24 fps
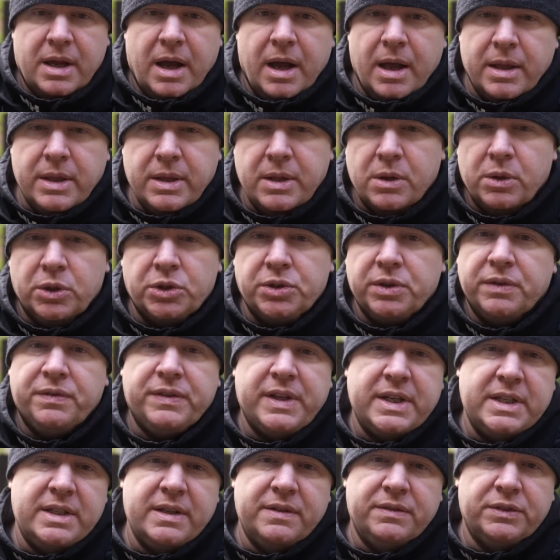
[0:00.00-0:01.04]
I'm not sure if
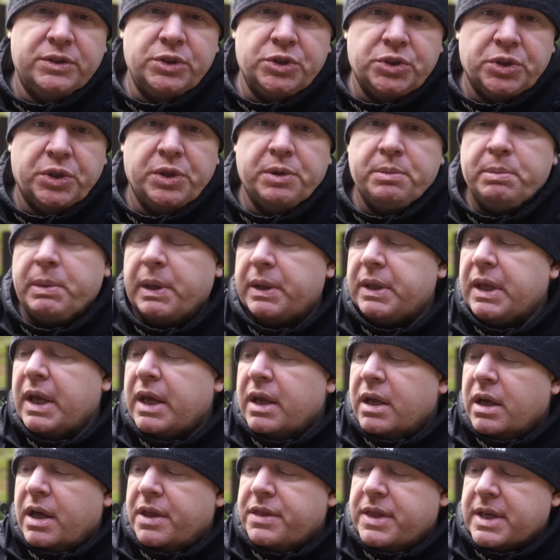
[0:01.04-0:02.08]
that's even true, but
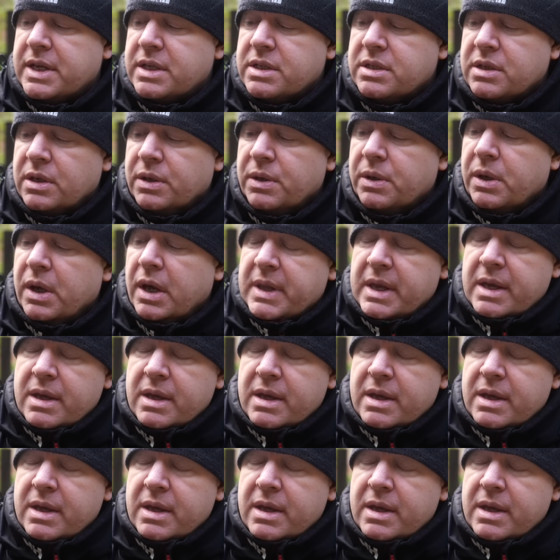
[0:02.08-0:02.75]
I think so.